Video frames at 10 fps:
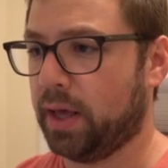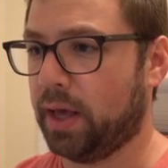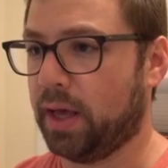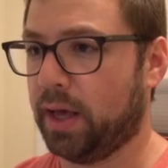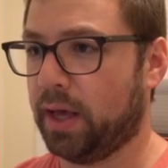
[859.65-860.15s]

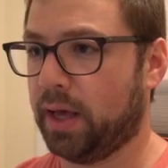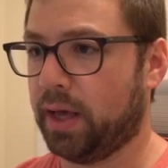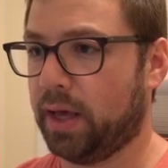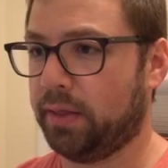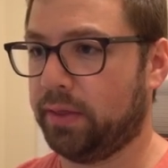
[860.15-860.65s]

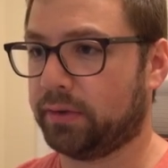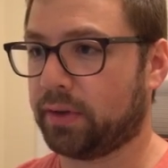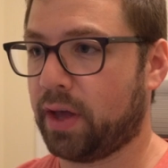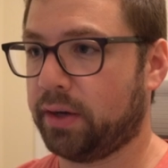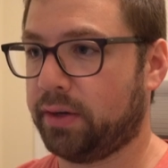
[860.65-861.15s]
And this
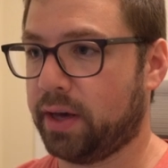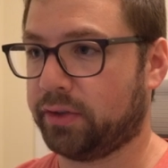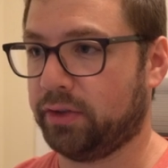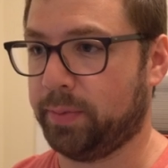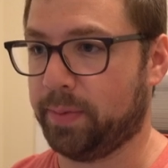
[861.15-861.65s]

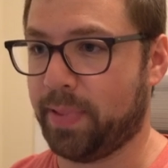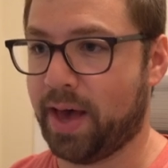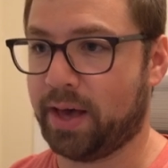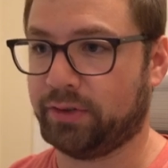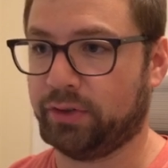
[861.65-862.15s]
context is being
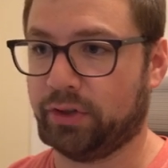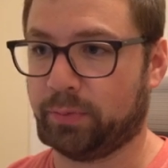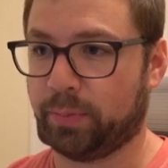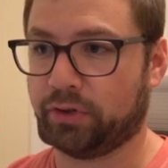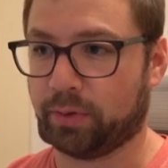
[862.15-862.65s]
passed into this
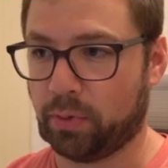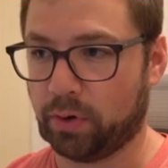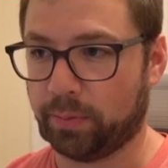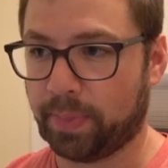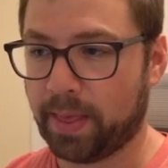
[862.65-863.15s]
bridge
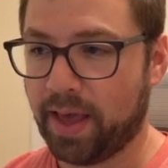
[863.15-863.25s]
component.